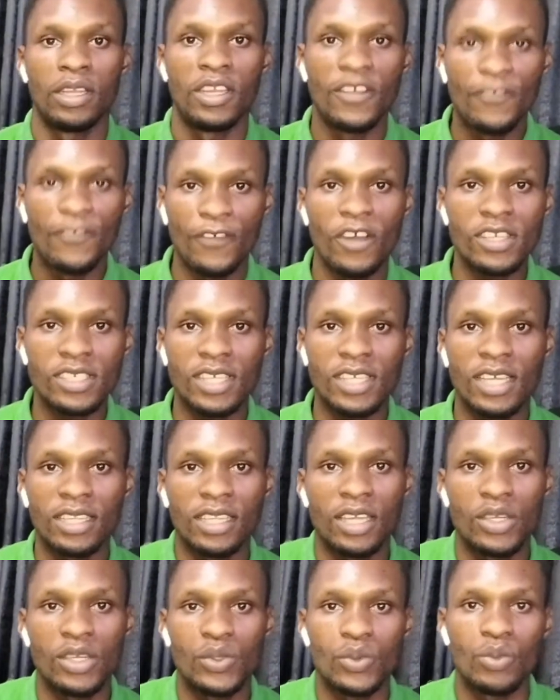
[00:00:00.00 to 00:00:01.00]
The first
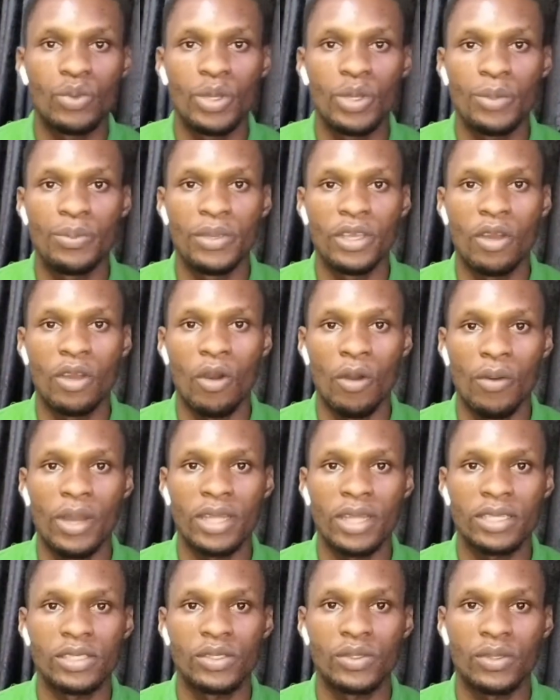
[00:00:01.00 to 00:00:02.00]
sentence we will be
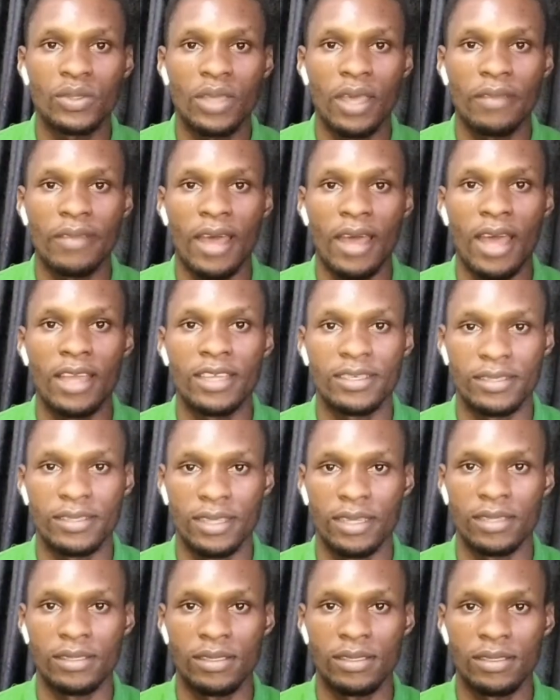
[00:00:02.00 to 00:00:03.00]
correcting together is
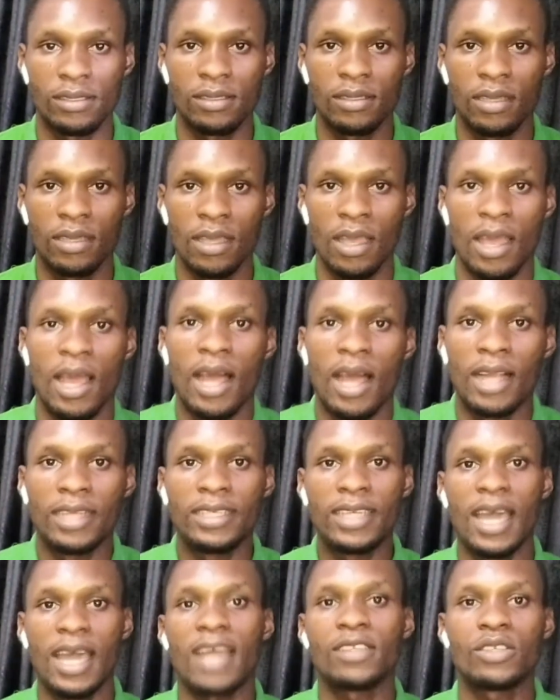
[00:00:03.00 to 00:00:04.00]
this:
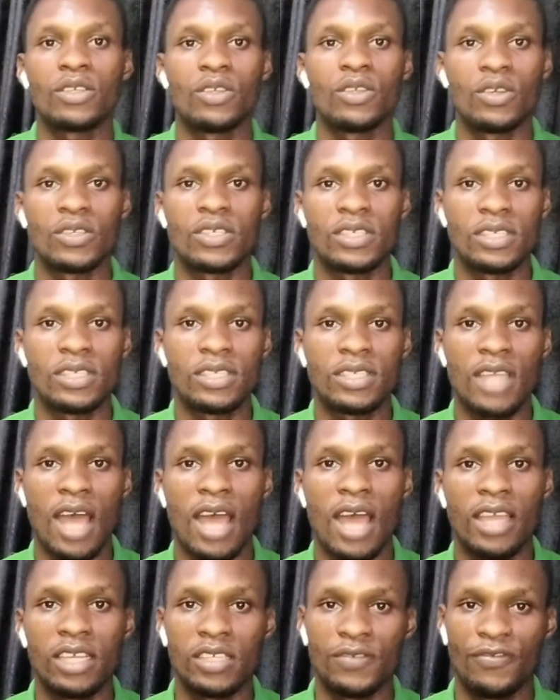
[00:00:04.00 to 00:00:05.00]
that your
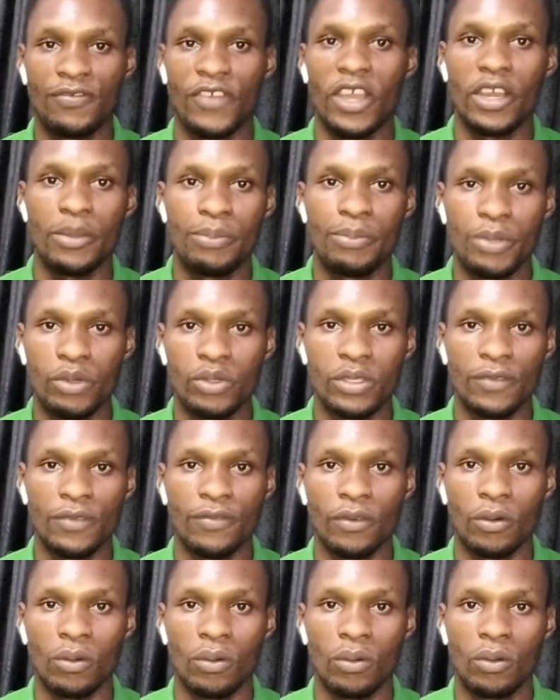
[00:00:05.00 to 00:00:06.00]
sister is very
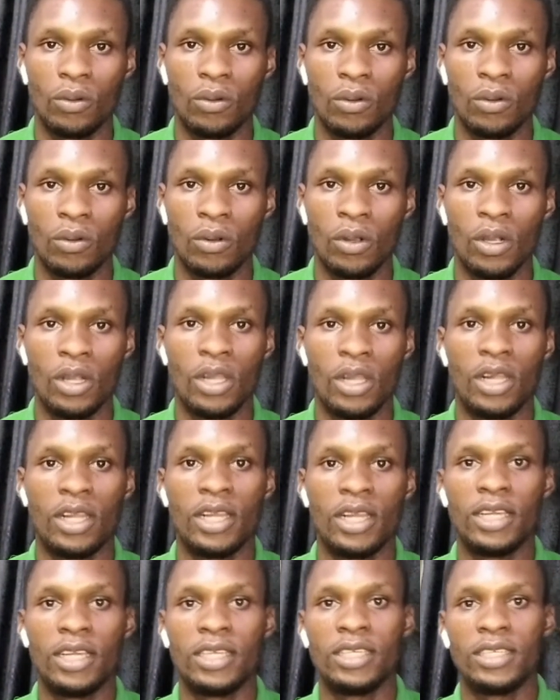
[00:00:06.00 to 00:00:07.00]
beautiful.
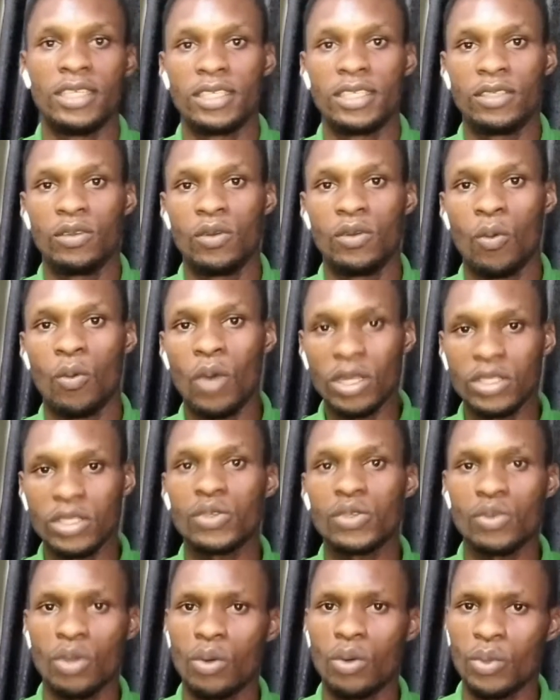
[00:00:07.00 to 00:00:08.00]
What
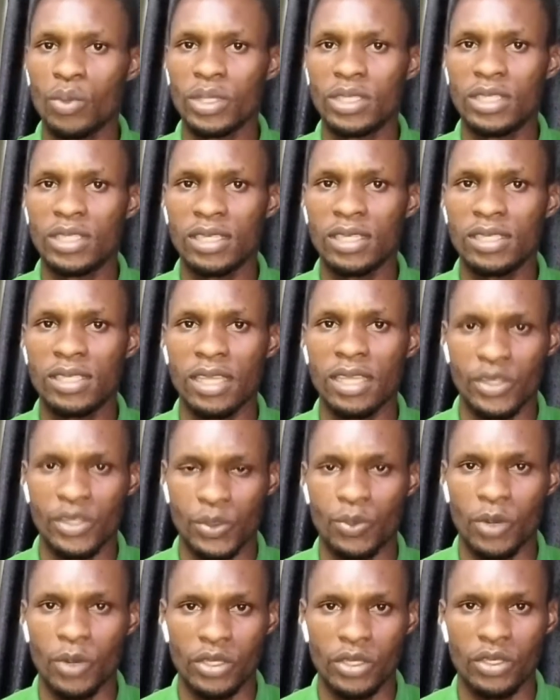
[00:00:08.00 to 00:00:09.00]
is wrong with this
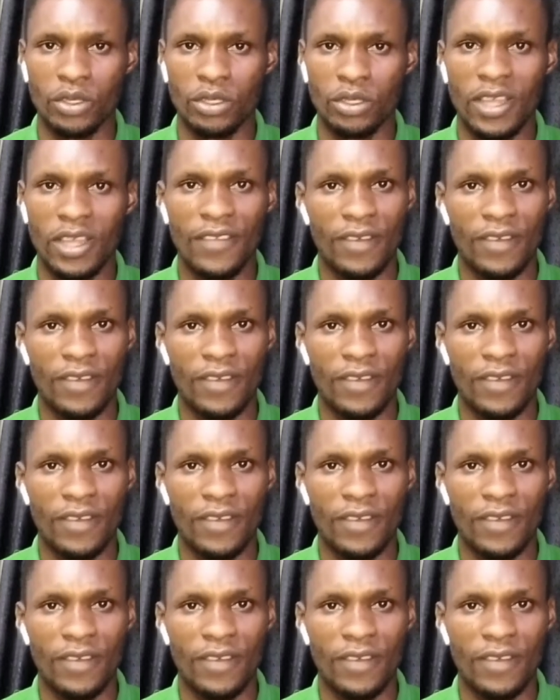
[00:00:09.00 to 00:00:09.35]
expression?